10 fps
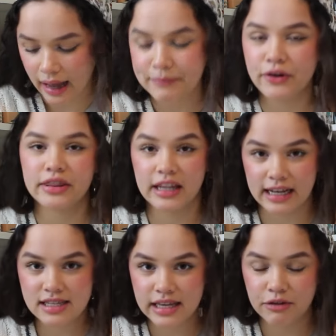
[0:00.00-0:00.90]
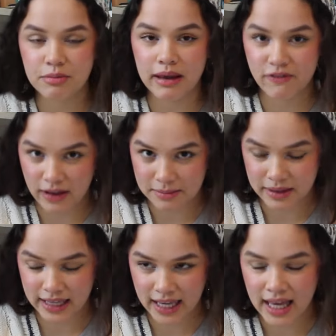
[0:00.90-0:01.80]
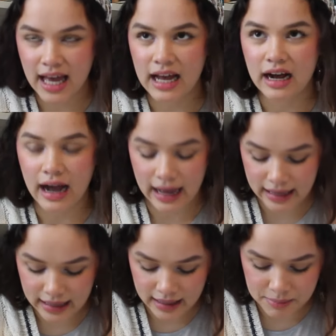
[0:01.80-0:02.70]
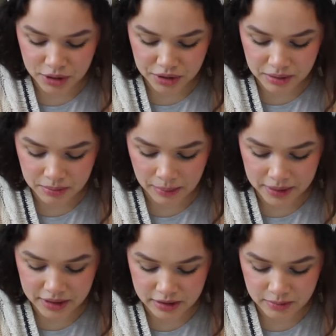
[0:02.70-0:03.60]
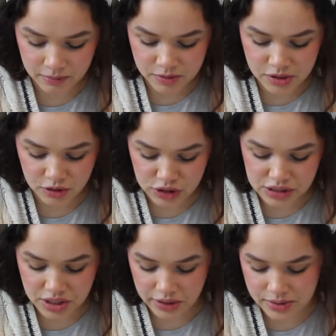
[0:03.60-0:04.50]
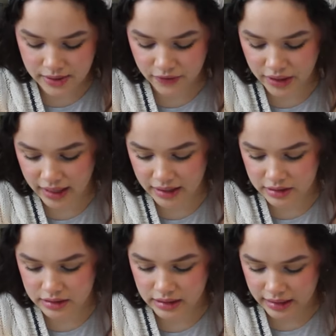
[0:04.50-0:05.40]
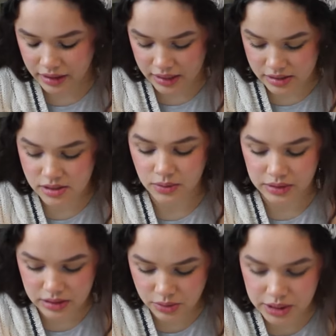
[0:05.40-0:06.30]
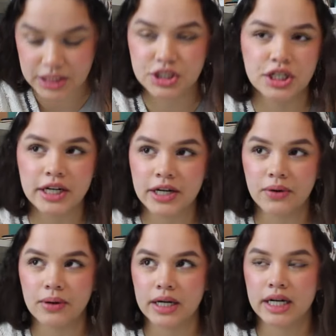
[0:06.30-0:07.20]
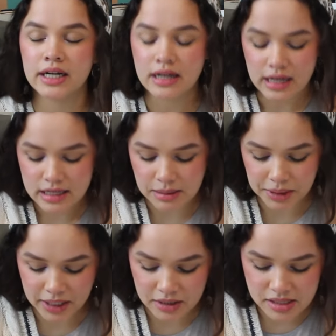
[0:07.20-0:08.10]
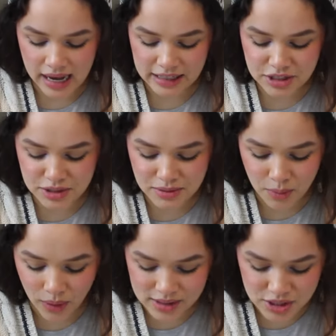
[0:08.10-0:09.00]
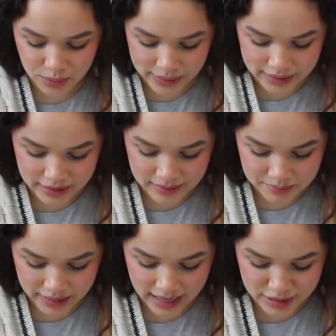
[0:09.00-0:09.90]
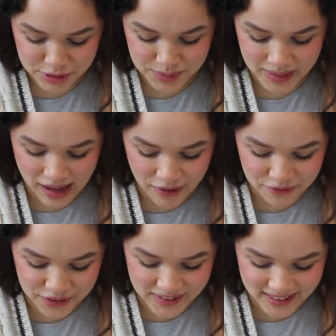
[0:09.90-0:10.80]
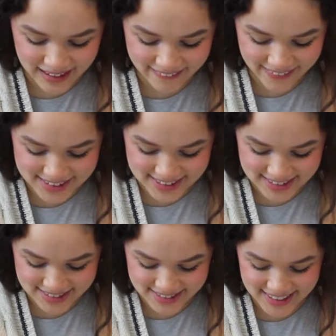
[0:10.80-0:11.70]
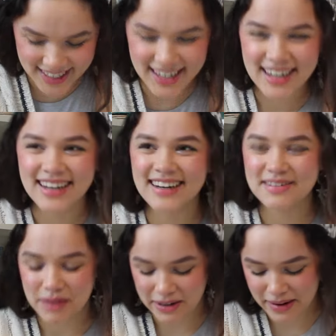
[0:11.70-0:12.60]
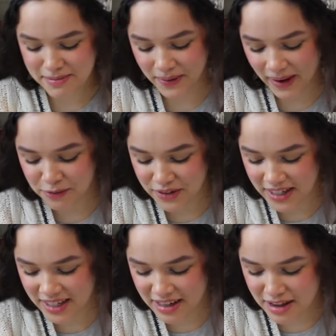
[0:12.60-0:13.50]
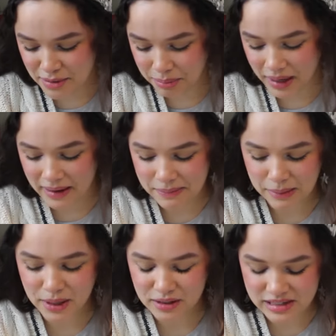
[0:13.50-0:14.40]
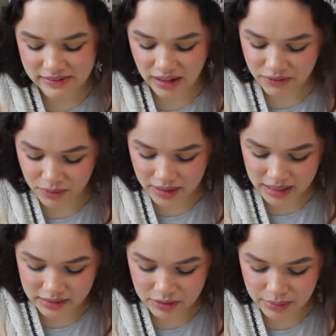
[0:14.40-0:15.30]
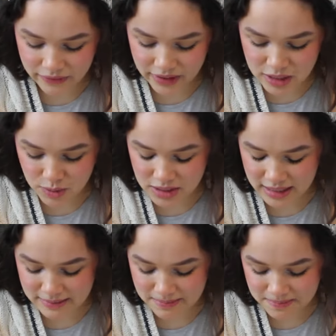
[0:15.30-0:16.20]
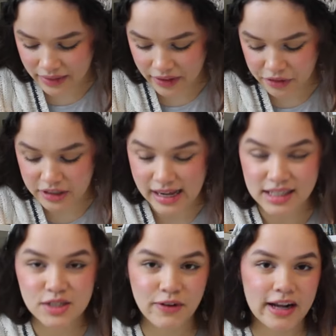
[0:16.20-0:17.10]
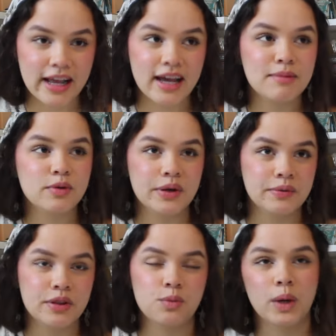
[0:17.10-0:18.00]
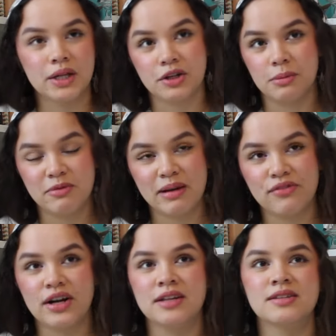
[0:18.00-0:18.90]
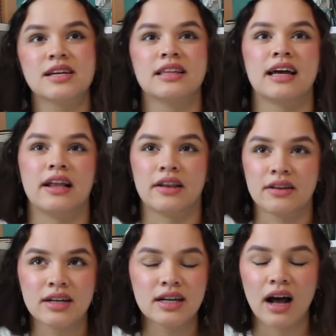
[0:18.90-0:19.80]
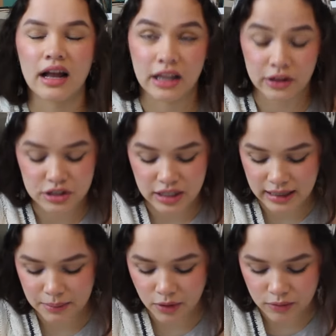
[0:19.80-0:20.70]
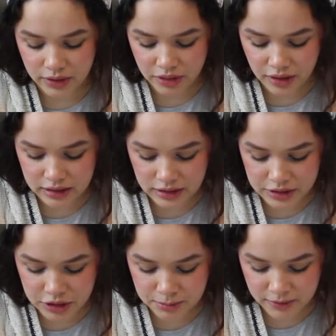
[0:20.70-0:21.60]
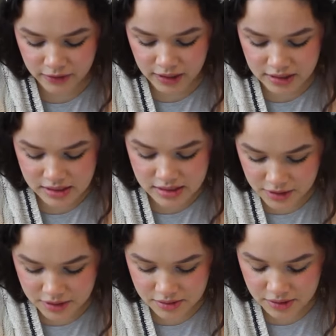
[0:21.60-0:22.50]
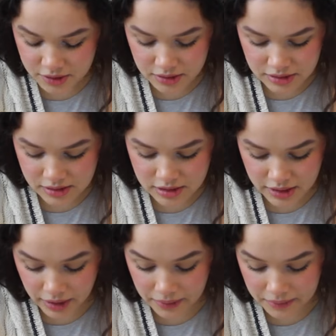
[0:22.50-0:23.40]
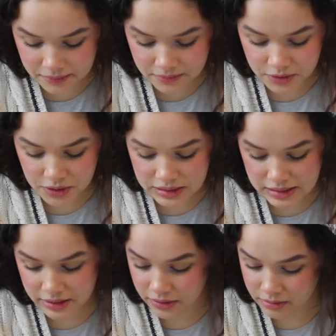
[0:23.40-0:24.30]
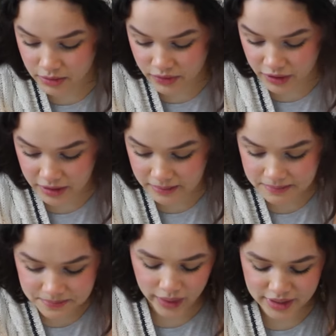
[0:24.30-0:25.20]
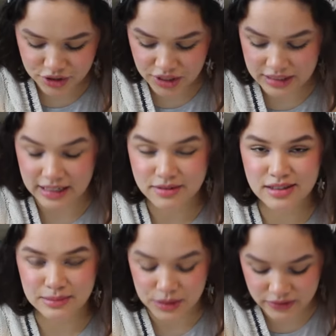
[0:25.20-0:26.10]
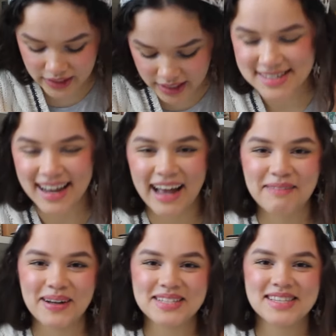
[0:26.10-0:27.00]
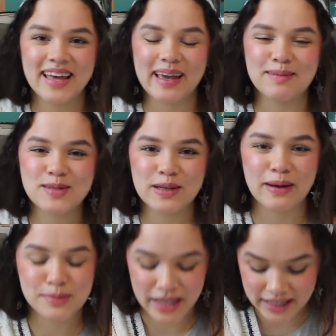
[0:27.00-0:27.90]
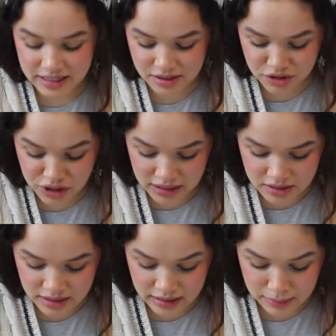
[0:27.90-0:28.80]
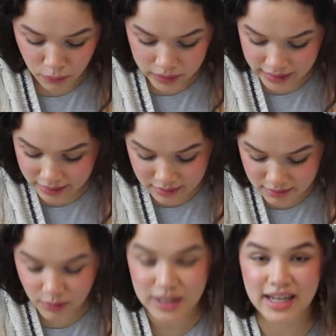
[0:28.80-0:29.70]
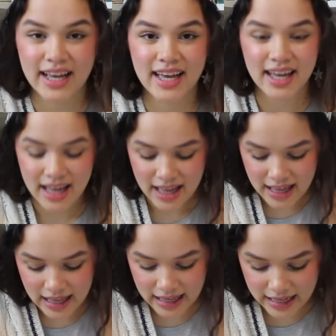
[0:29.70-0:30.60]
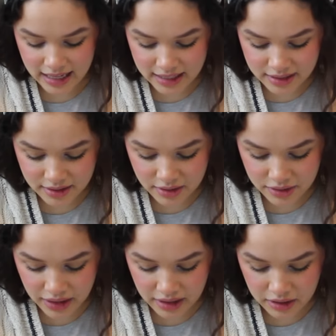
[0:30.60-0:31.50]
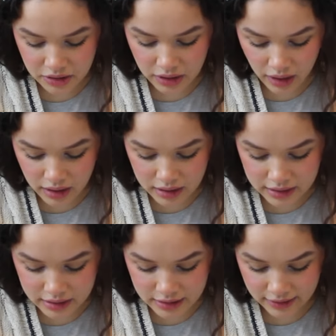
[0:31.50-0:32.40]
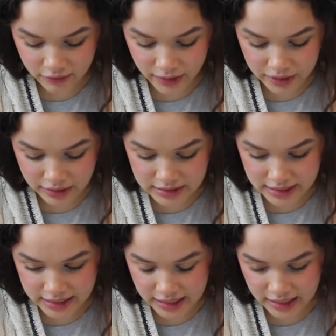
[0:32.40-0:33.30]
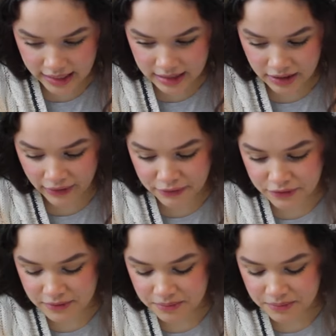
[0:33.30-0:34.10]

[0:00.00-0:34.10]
I'm going the next day with my family. I am either probably gonna still dress cozy for that, either like this or the tour t-shirt or something else. I do want to wear my actual outfit that I wore to the tour, my rainbow outfit, but maybe I'll save that for when I go with my friends one time. I think the next Friday I'm going with one group of my friends and then another time with another group of friends, because the girlies need to go. Girlies need to go to the movie theater. When she announced the movie, I went to the AMC website because she announced it in the morning one day, and thank God I didn't have work that day. I had off.